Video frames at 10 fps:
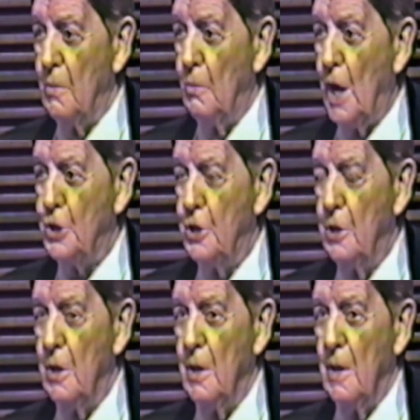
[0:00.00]
rush.
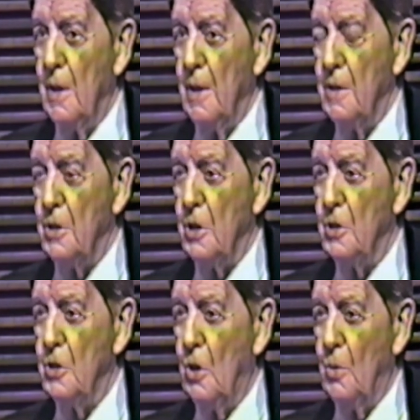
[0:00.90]
So
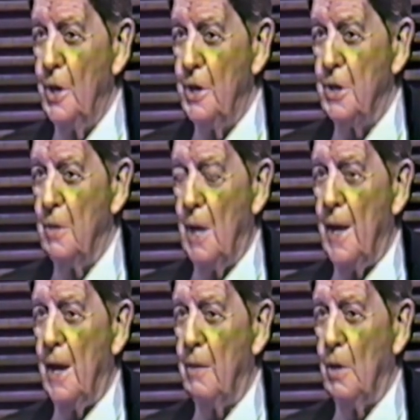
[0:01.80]
there's no reason why
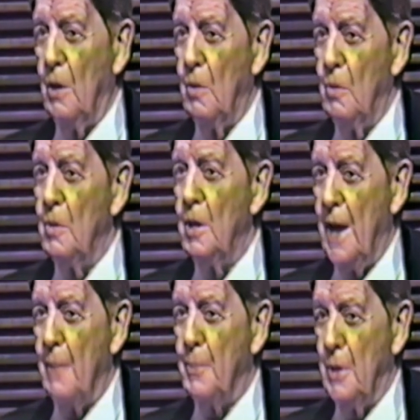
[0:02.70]
that will only
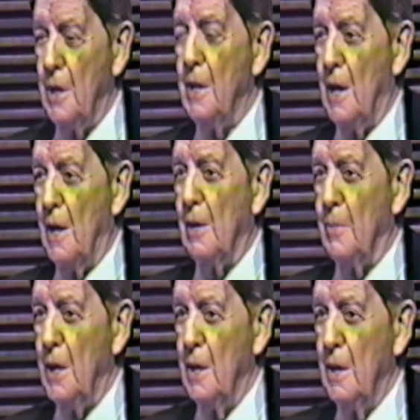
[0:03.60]
happen in the
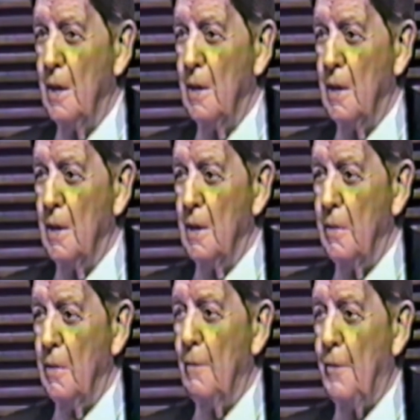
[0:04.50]
Army.
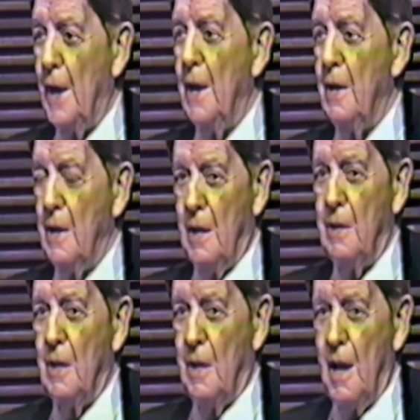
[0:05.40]
You'll find
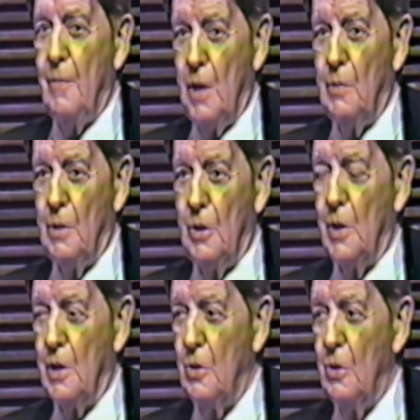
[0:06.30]
that the Navy will do
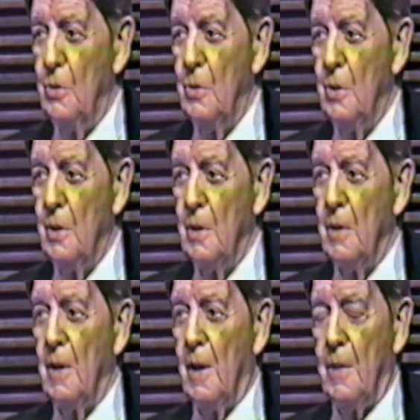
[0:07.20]
it too,
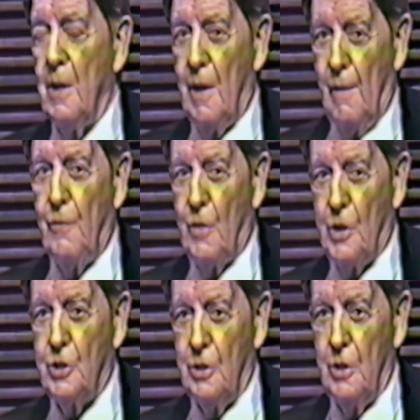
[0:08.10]
and their Air
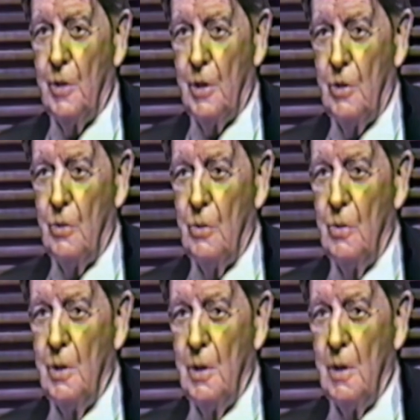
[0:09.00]
Force will do it too.
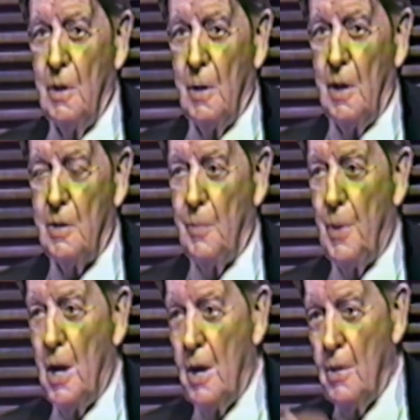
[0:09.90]
It's a
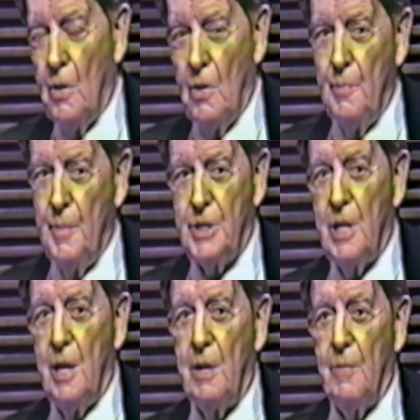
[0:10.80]
part of the whole
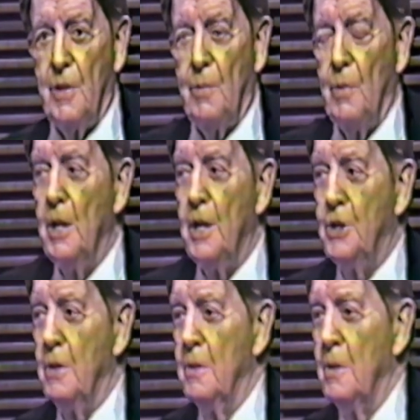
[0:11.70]
mystique of their
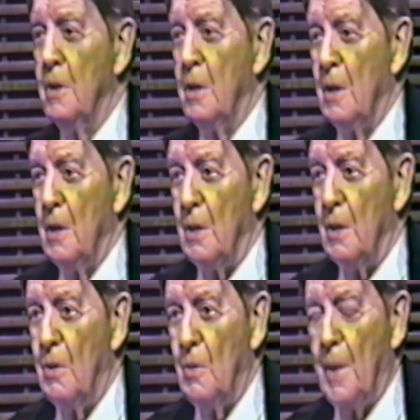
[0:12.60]
religion, the whole